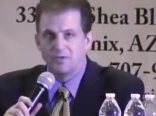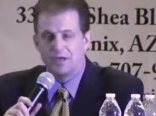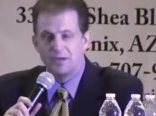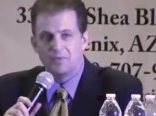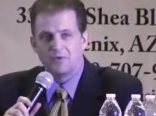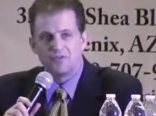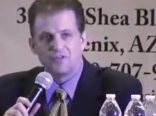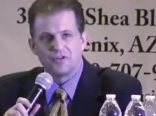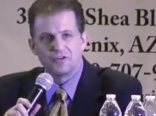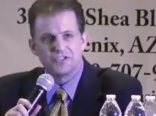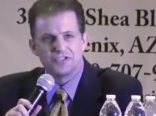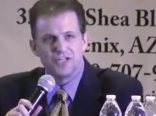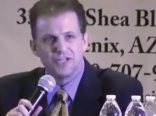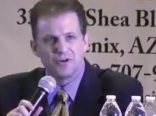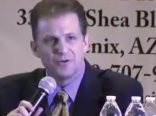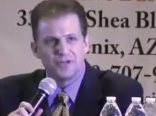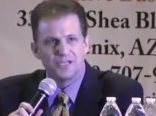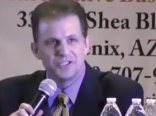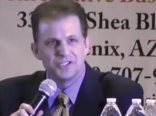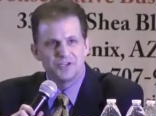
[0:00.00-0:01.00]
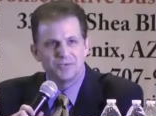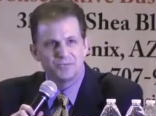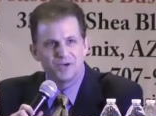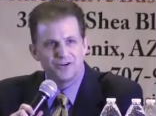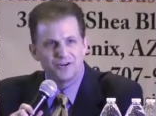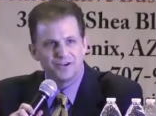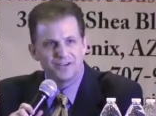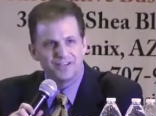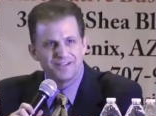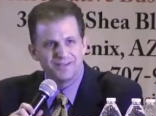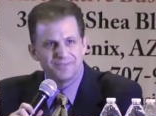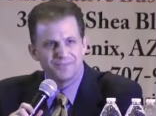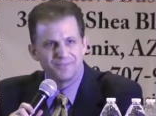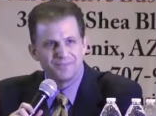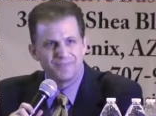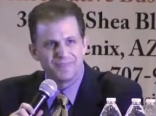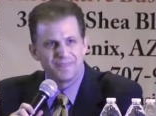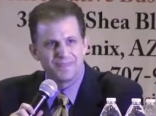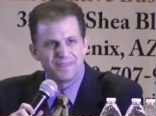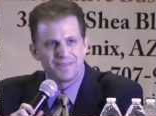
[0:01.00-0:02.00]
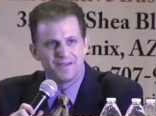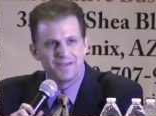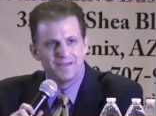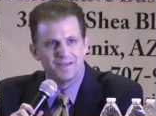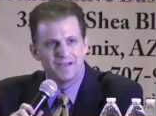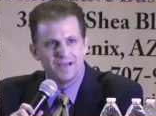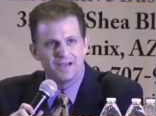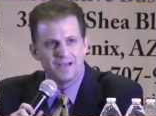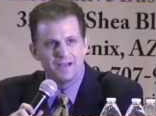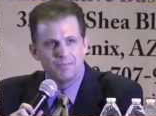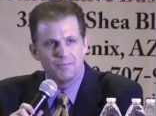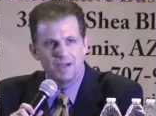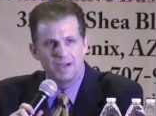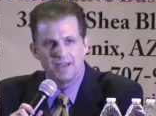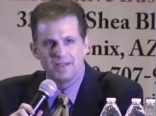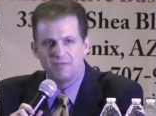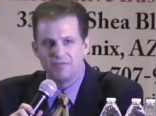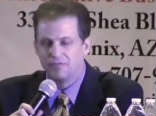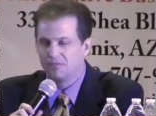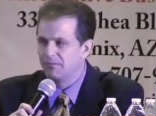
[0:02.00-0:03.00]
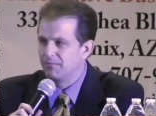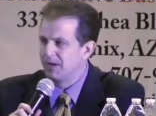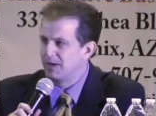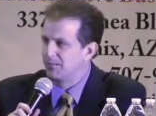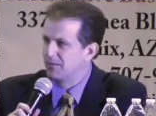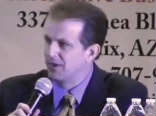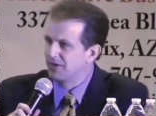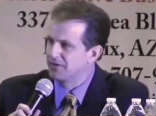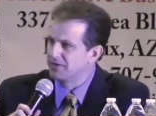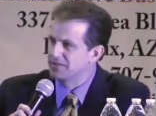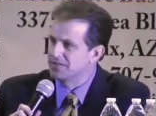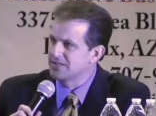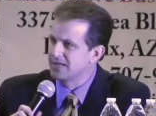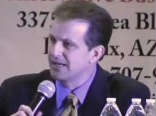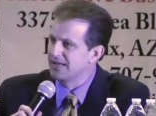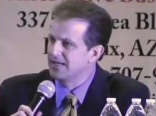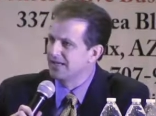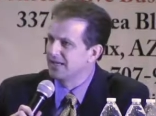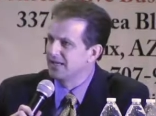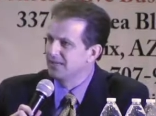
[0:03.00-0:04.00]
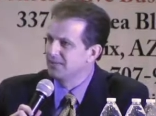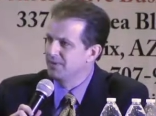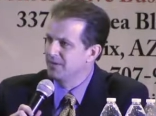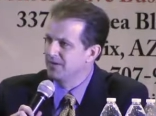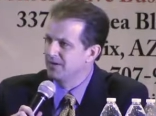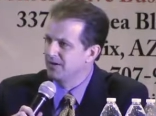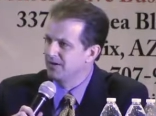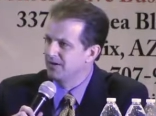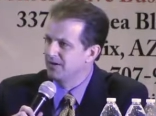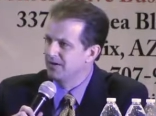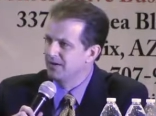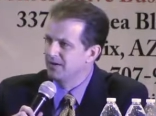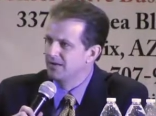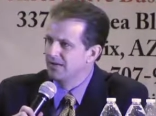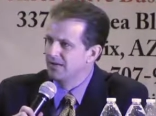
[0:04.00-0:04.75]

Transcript: Well, I'm a first-generation American. Uh, my, my mother's side came here